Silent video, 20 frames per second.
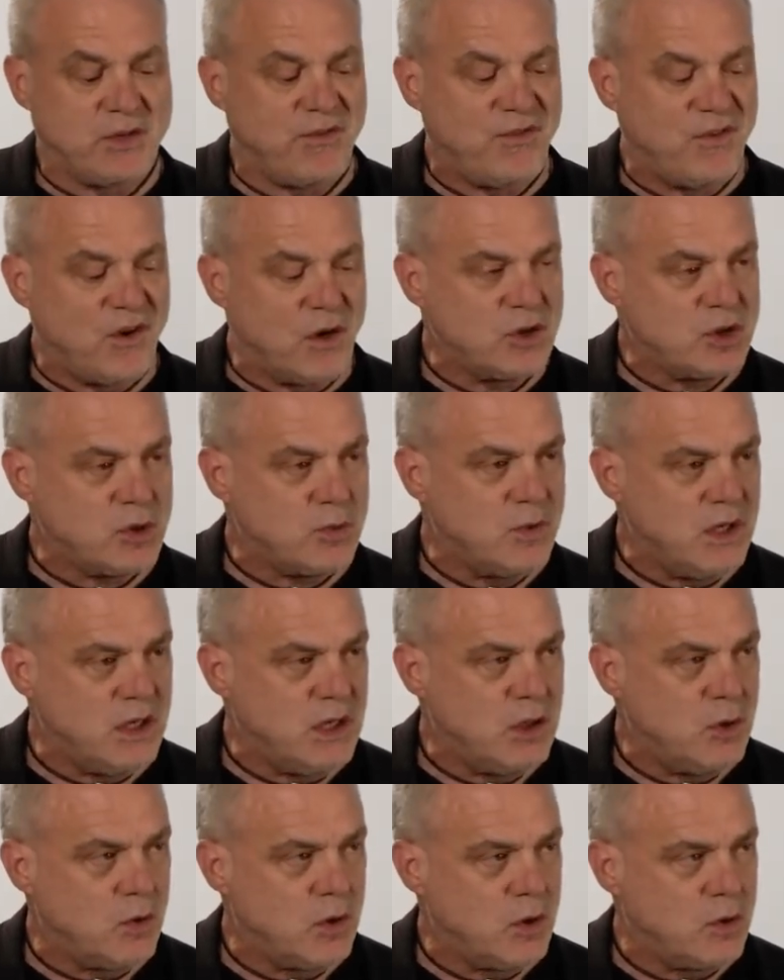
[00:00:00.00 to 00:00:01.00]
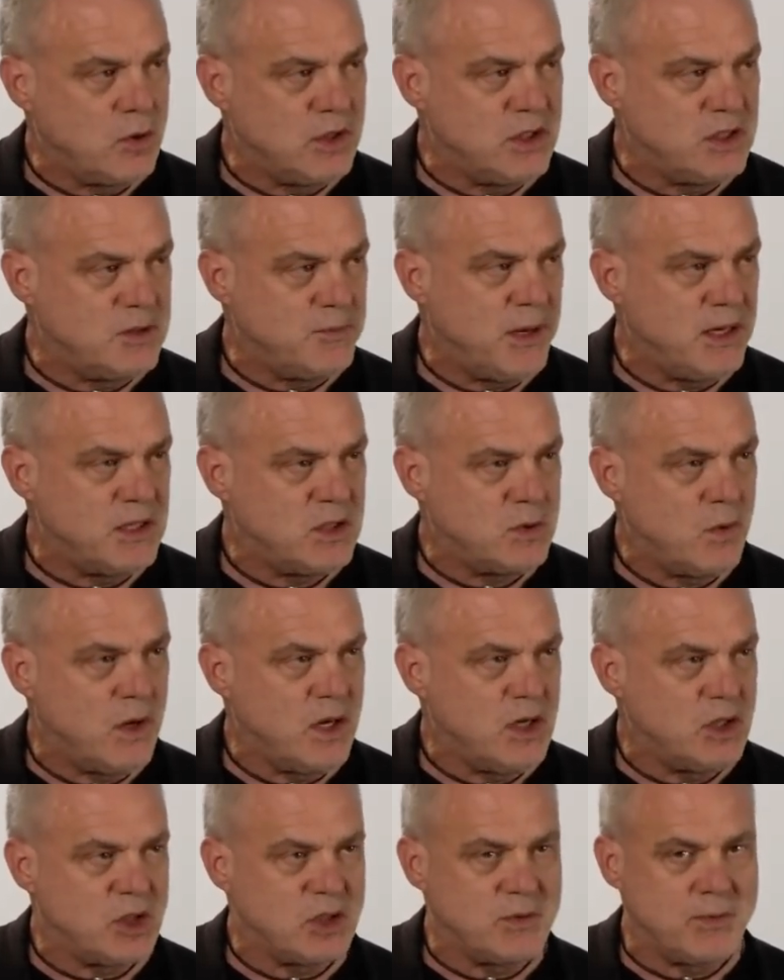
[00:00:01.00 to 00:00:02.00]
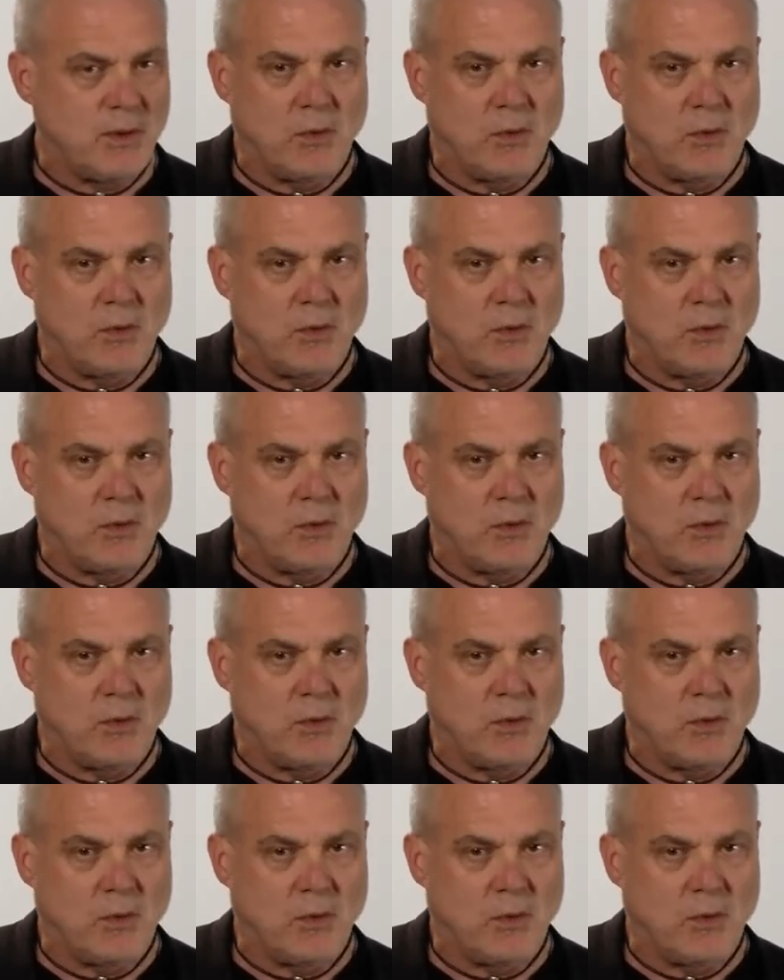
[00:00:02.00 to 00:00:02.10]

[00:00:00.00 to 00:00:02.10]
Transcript: First, we need to increase base wages.